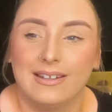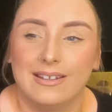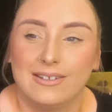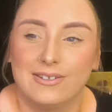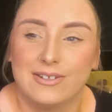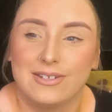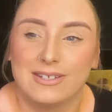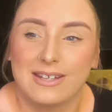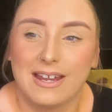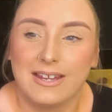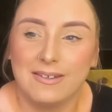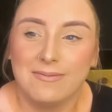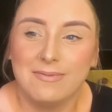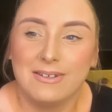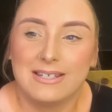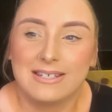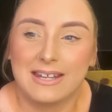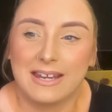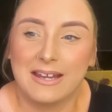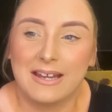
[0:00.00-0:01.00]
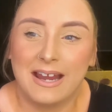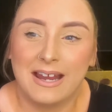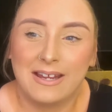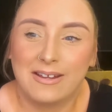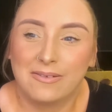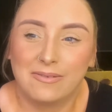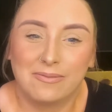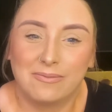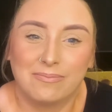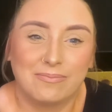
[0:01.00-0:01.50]
just get them to see like
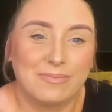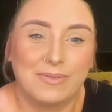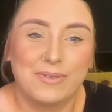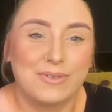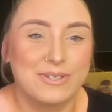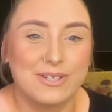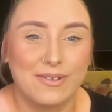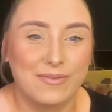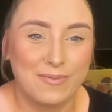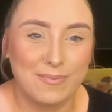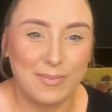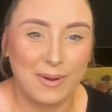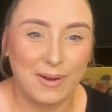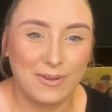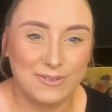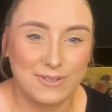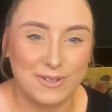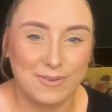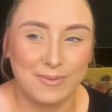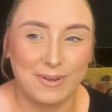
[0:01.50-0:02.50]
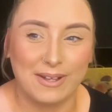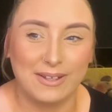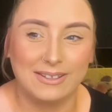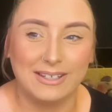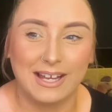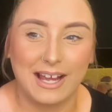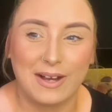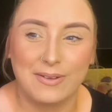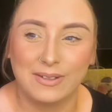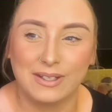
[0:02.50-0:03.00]
loads of different parts of the world.
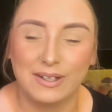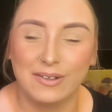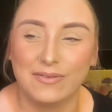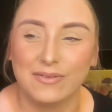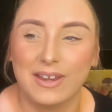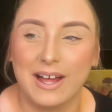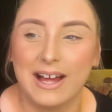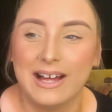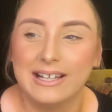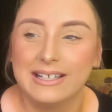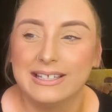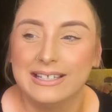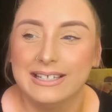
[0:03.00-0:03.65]
Like, I would love that.